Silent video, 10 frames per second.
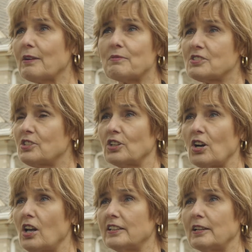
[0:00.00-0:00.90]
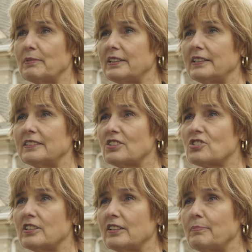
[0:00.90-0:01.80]
I wasn't going to call anybody
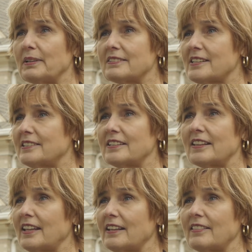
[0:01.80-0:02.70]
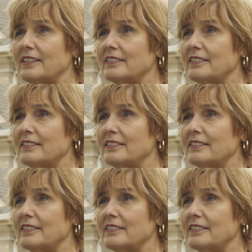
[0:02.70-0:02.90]
initially because I didn't think that,